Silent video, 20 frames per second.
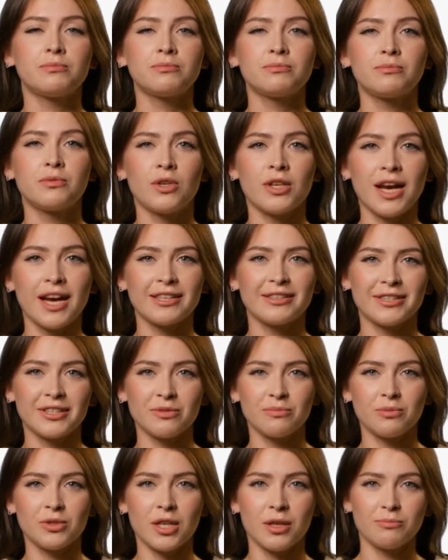
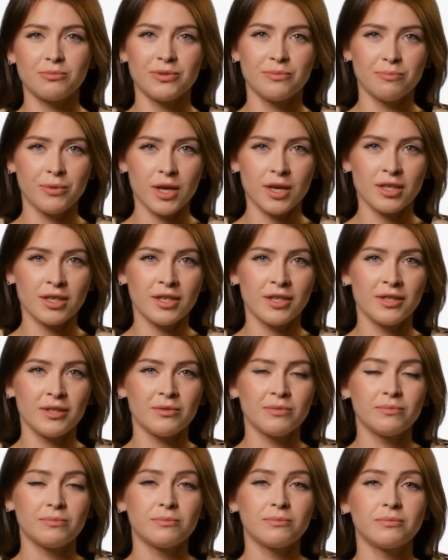Forecasting becomes smarter.
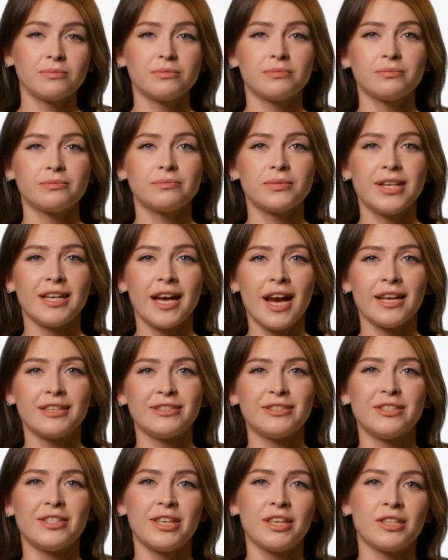And
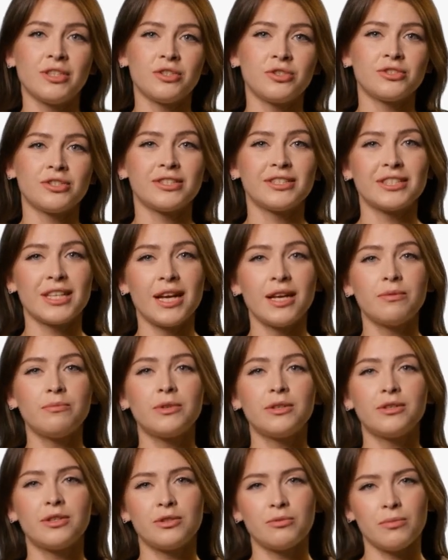yes, your
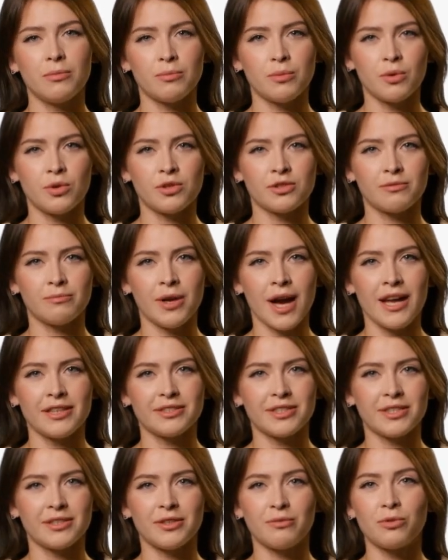sustainability reports
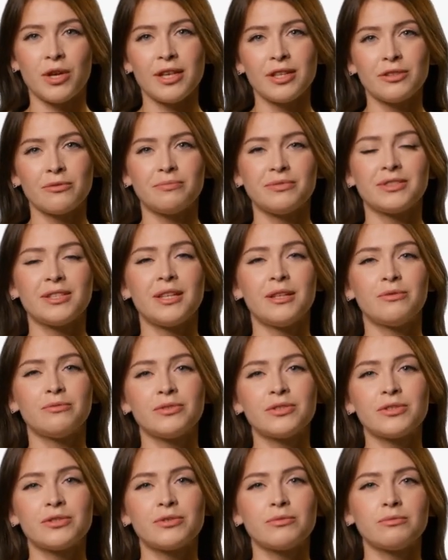practically write
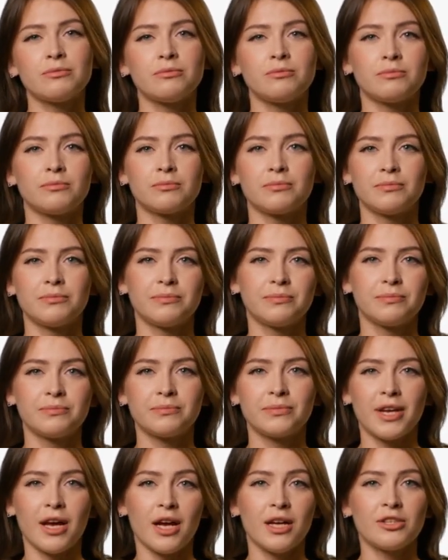themselves.
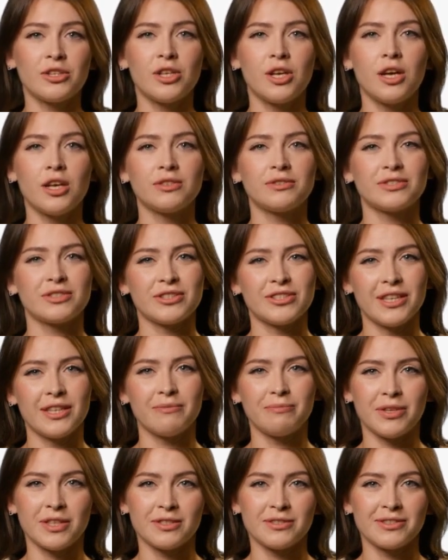Beyond cost
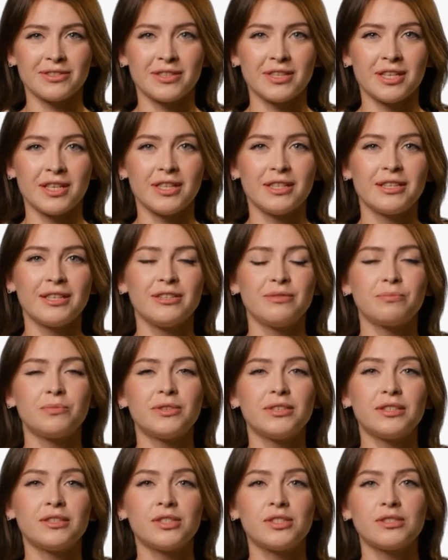savings, this
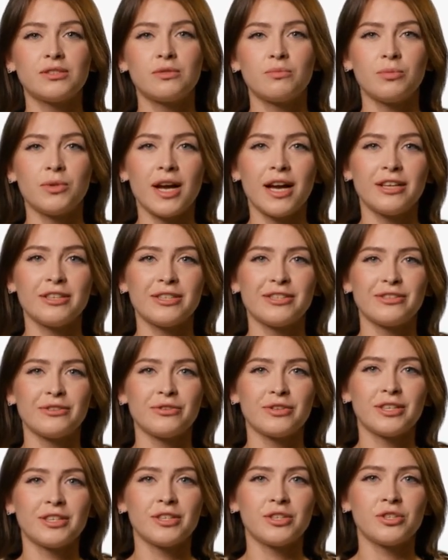positions your brand as
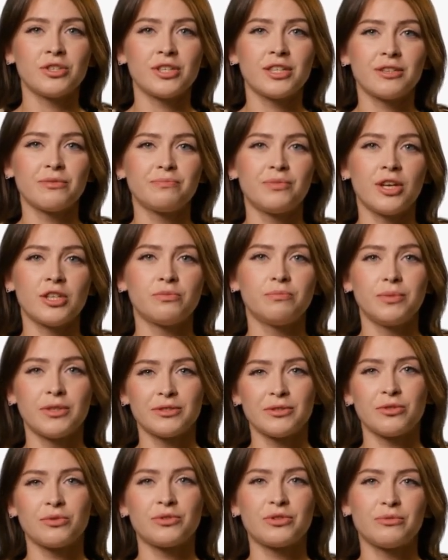a leader in
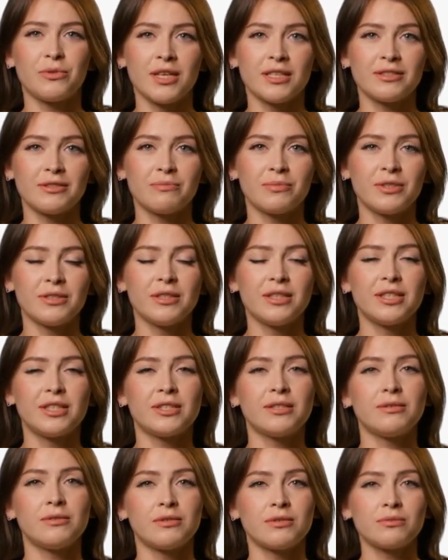environmental
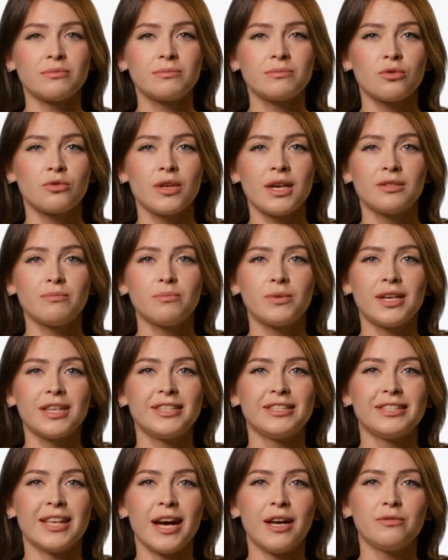responsibility. Let's break
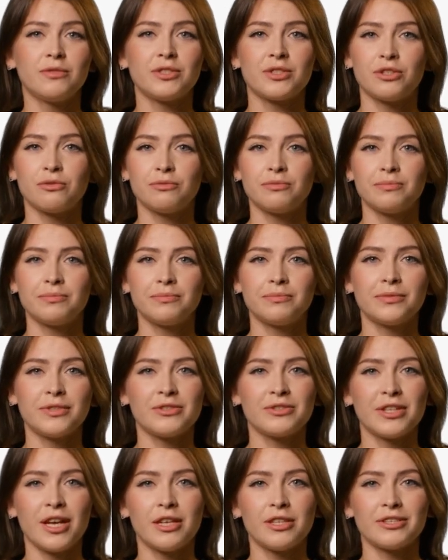it down.
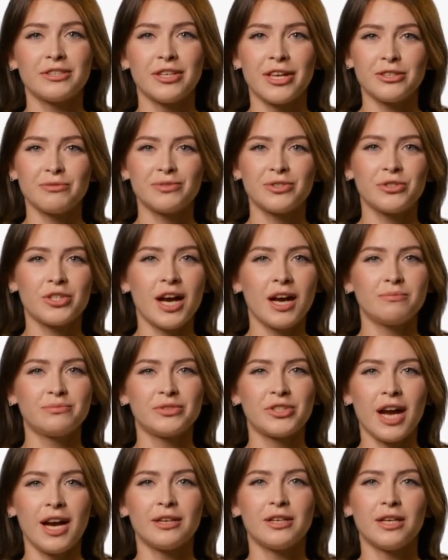Here's how to set up scrap
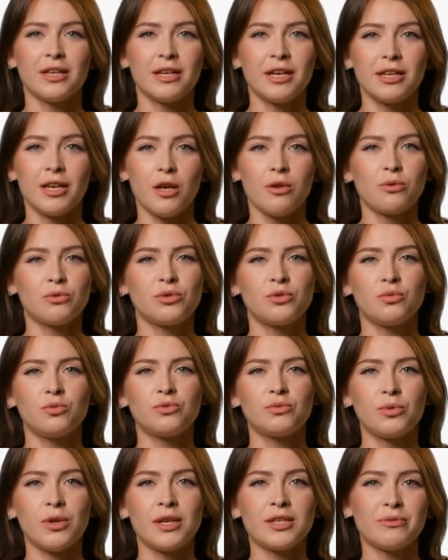tracking in Odoo
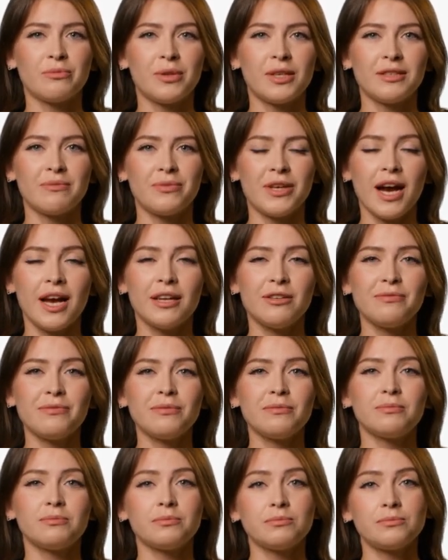2025.
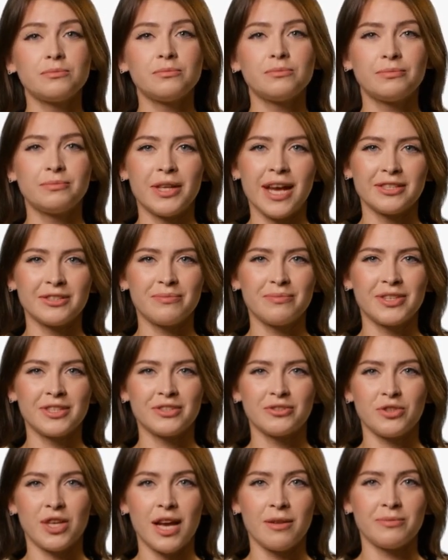Activate
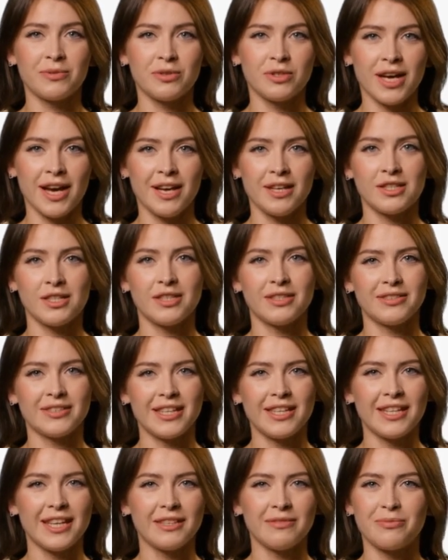scrap locations
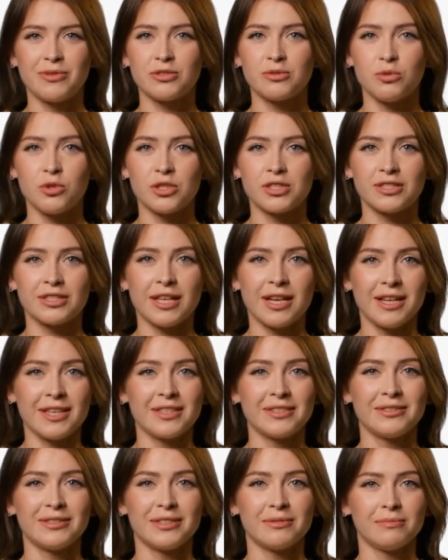in inventory
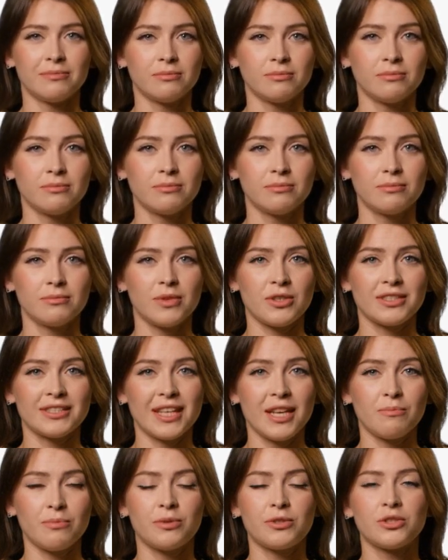settings. For
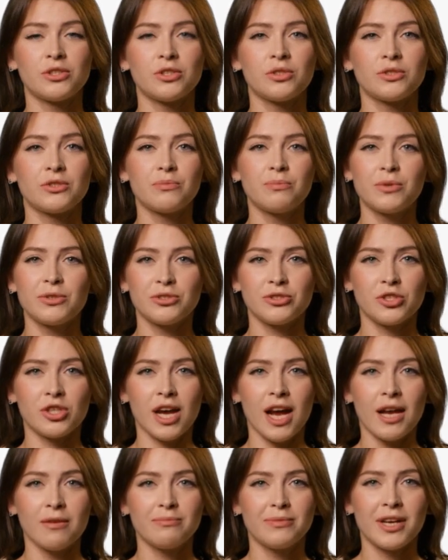example, usable
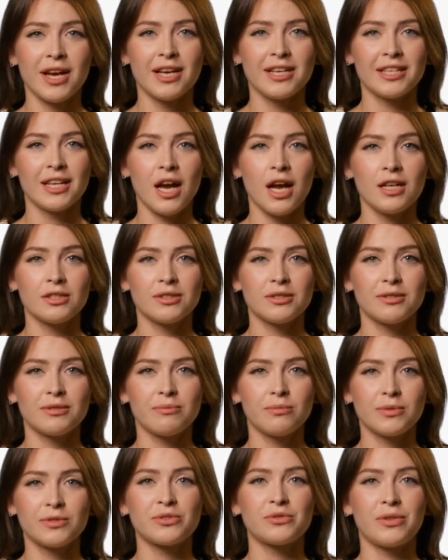scrap and
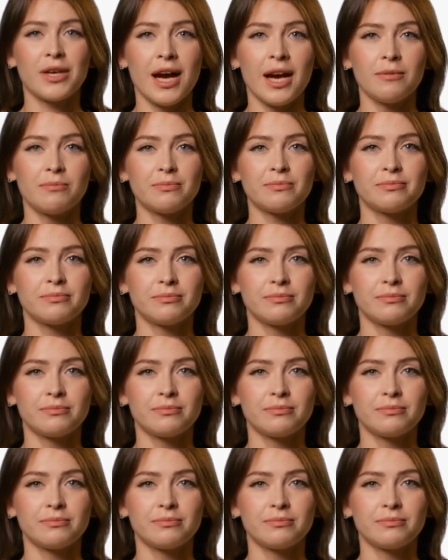non-usable scrap.